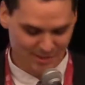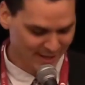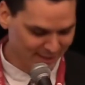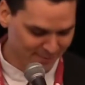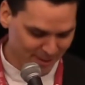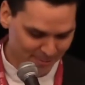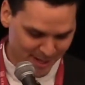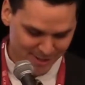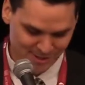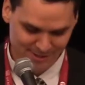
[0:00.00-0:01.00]
Thank you very
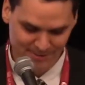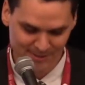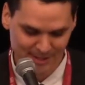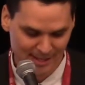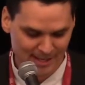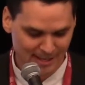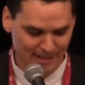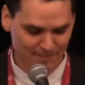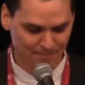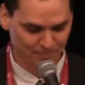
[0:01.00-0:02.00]
much.
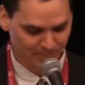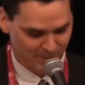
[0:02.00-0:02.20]
I